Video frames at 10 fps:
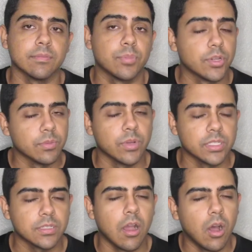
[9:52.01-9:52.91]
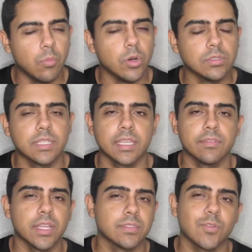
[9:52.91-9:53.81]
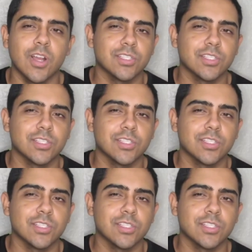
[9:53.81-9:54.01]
Pretty much. Almost. Like, if you had squat